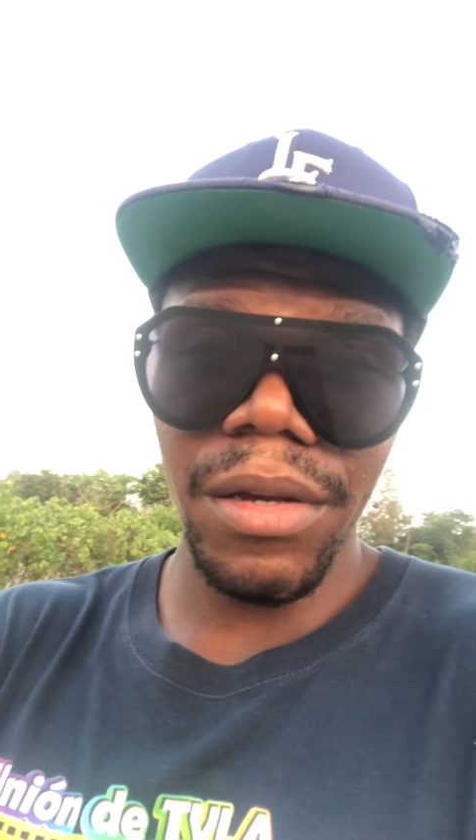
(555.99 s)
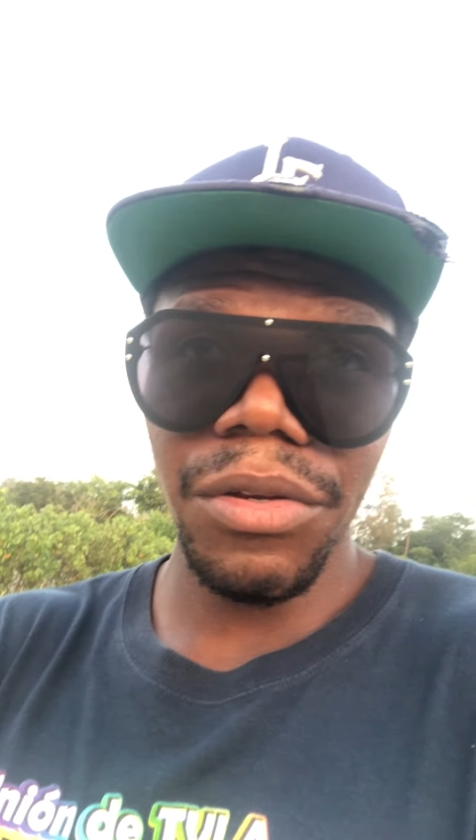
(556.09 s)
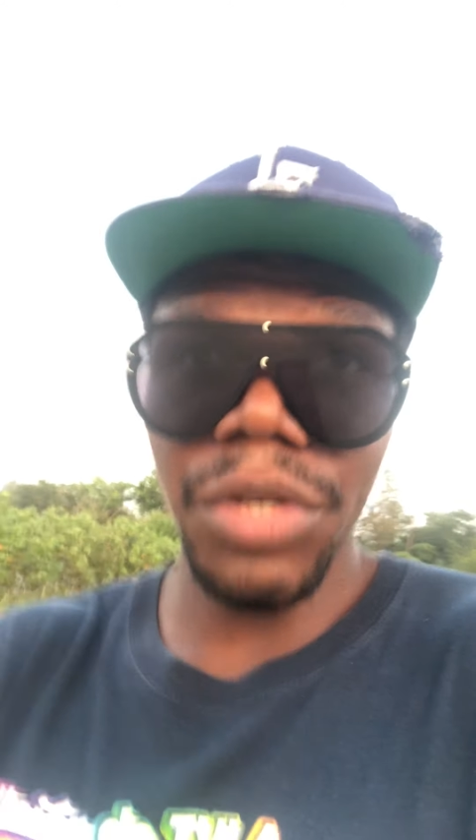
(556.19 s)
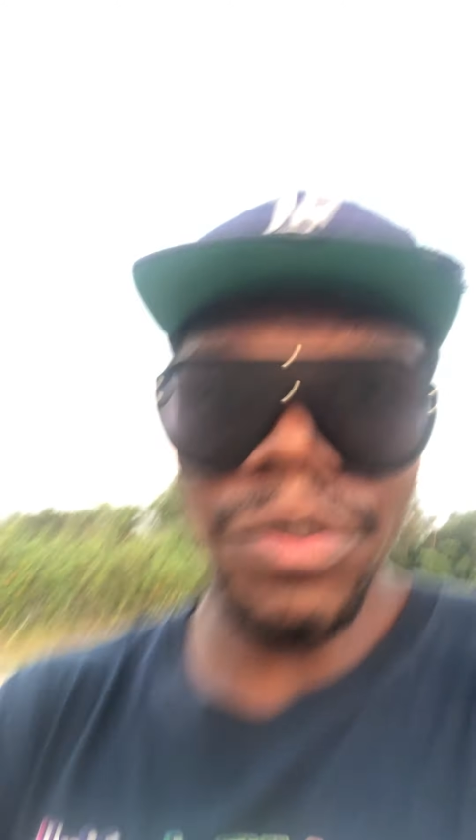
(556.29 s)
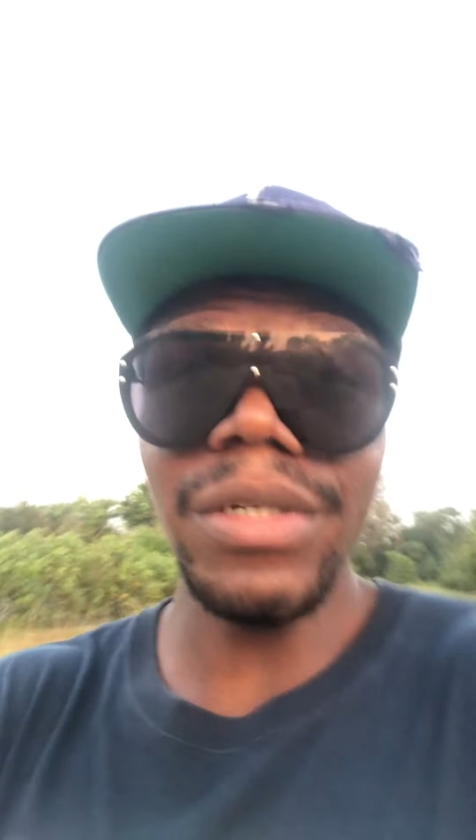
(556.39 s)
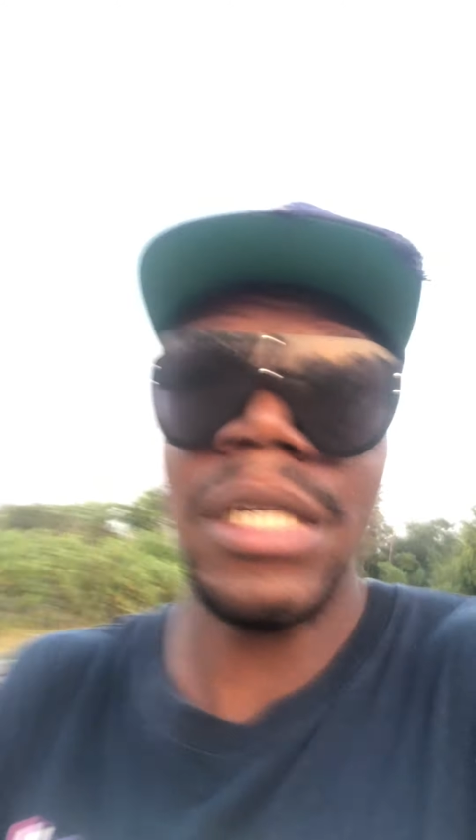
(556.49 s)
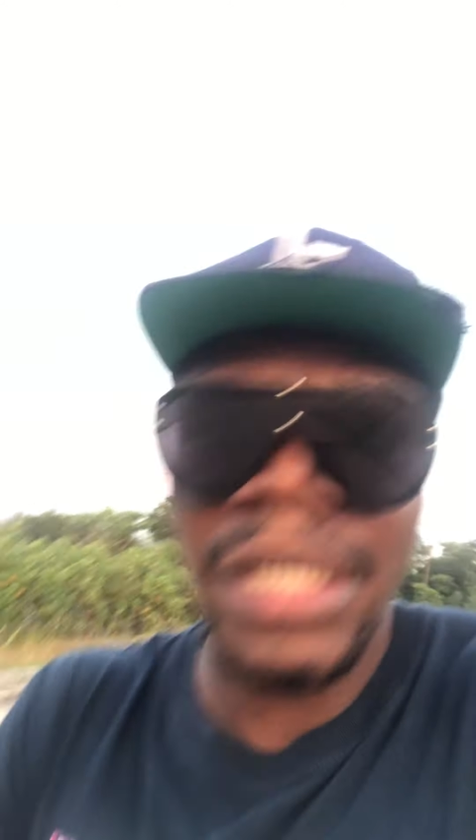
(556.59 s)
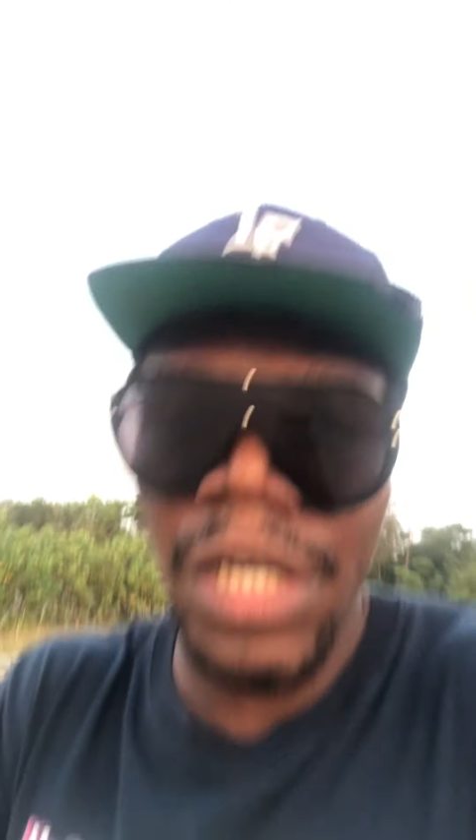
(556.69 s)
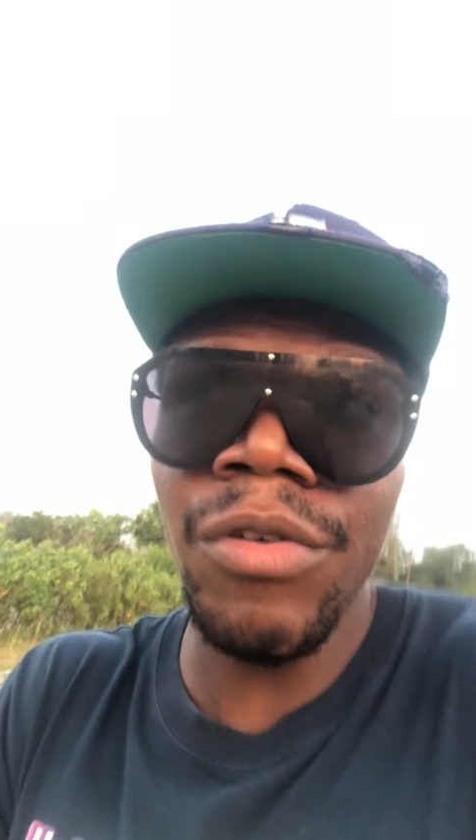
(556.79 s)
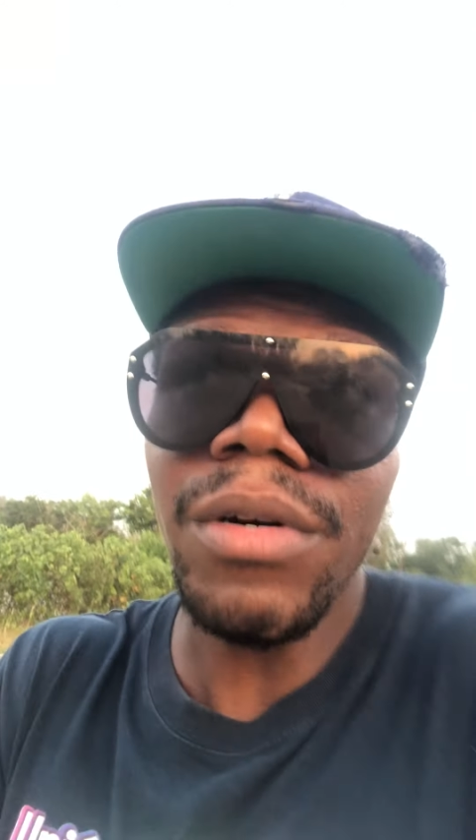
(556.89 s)
You were
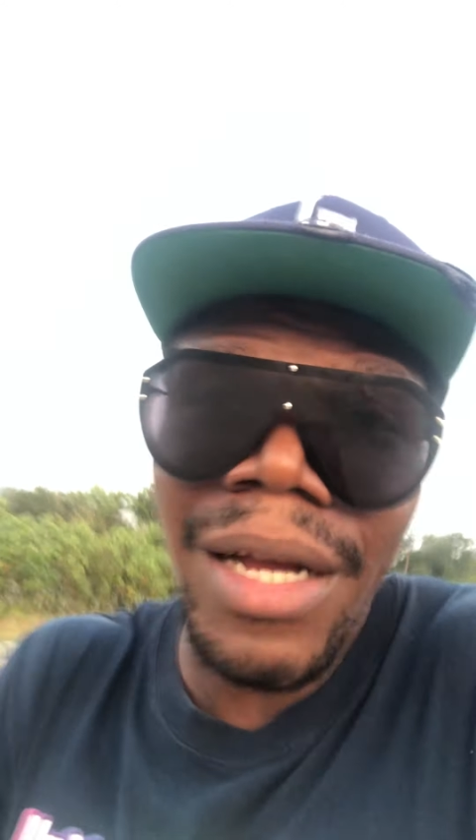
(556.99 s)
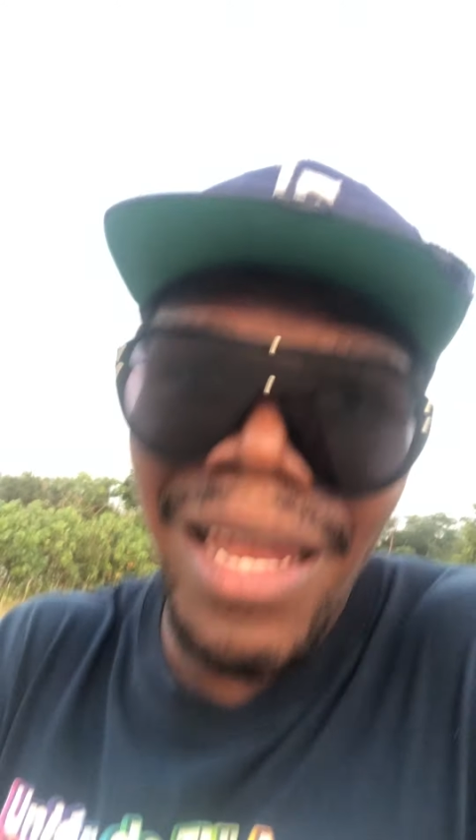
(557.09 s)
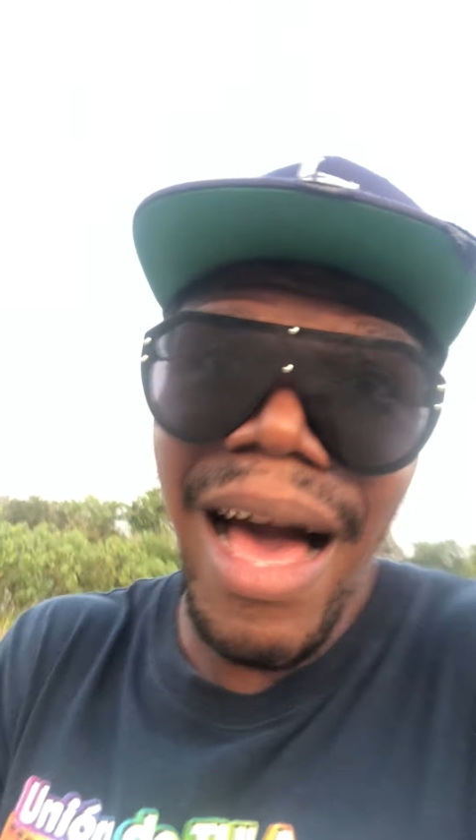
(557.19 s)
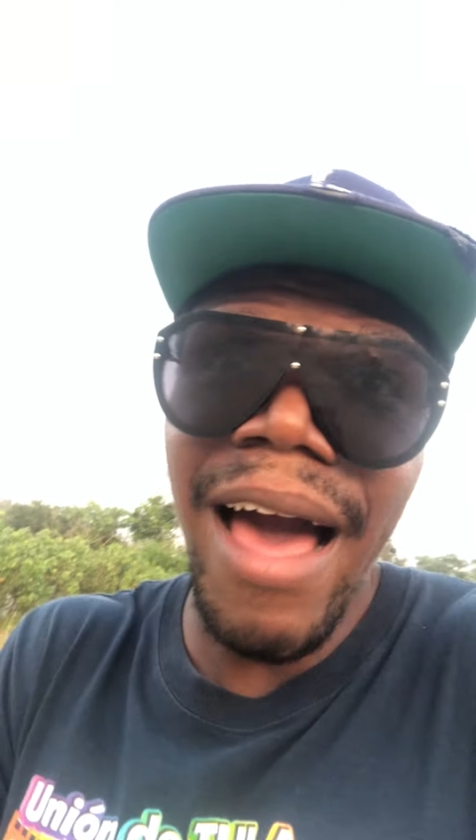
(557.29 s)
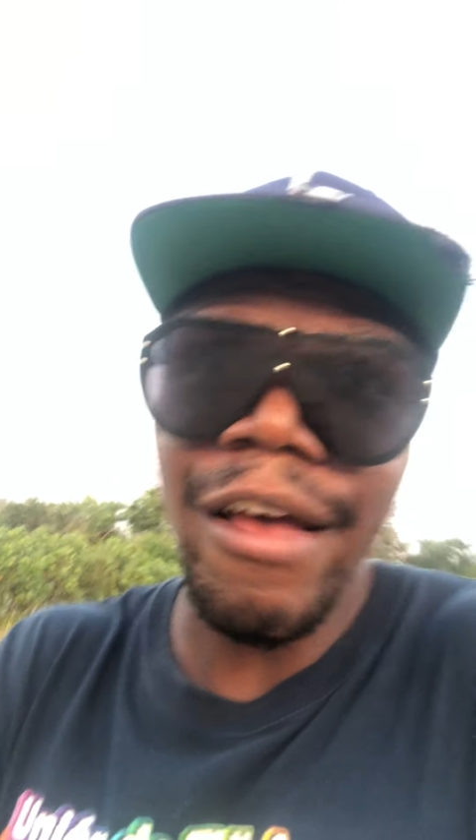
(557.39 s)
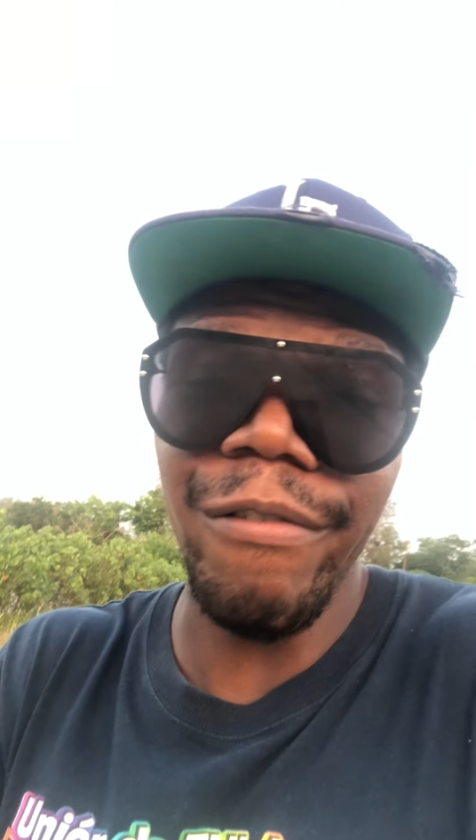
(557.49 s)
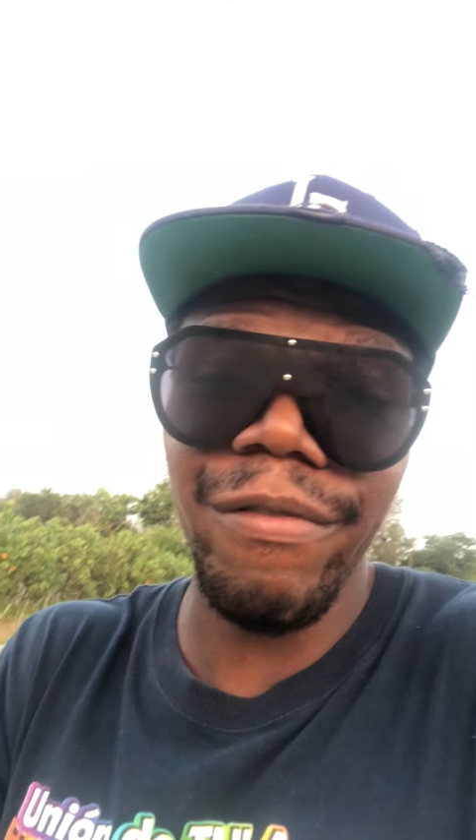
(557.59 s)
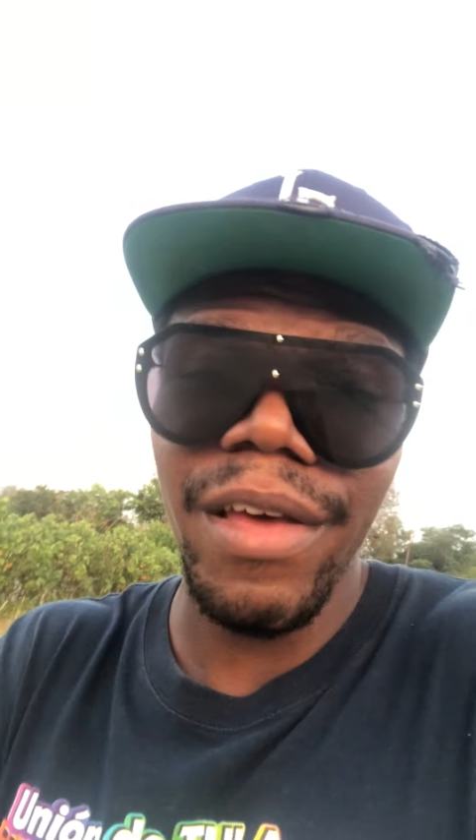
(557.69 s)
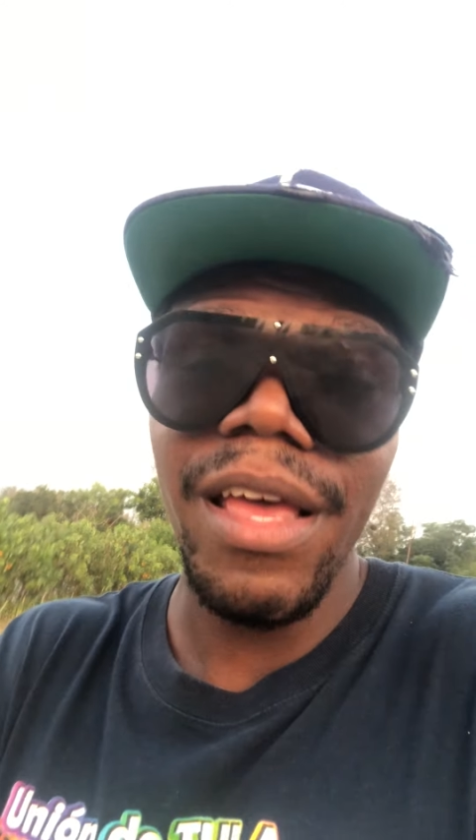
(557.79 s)
still alive,